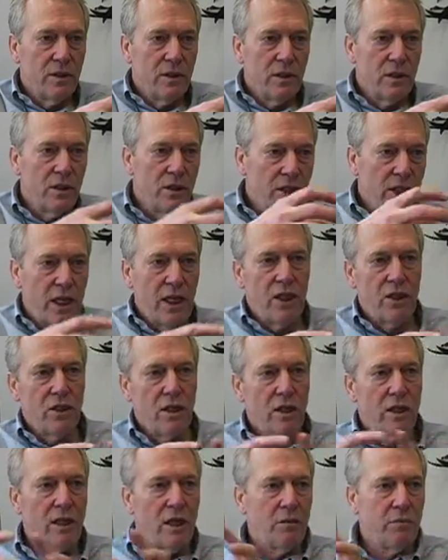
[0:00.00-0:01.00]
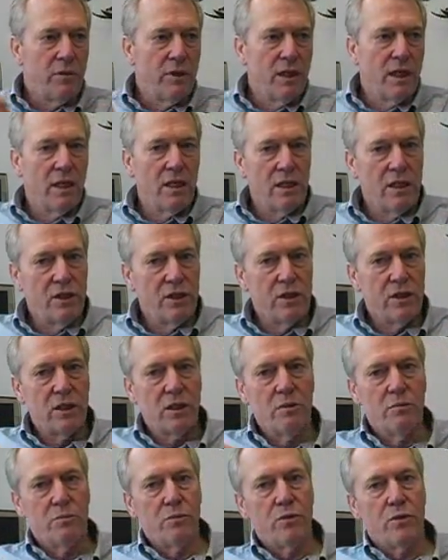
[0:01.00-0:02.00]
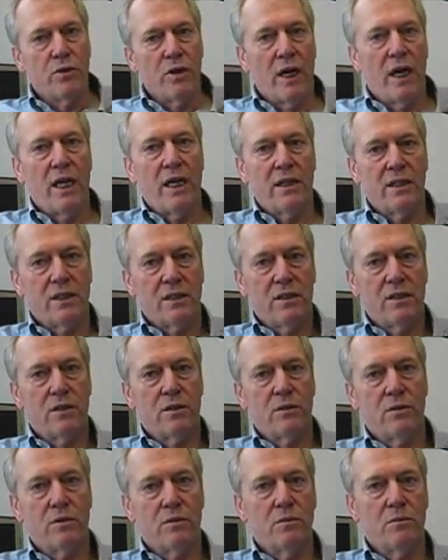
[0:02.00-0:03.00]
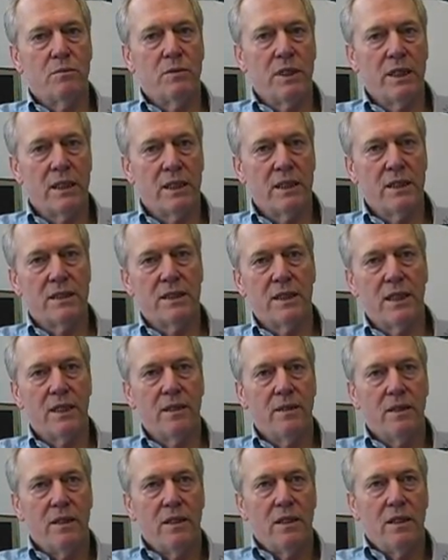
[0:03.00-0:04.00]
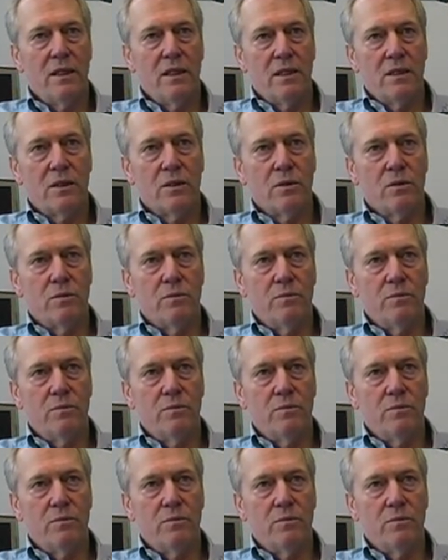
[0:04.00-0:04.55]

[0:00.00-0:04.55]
and occasionally that benign lesion can progress to malignancy. So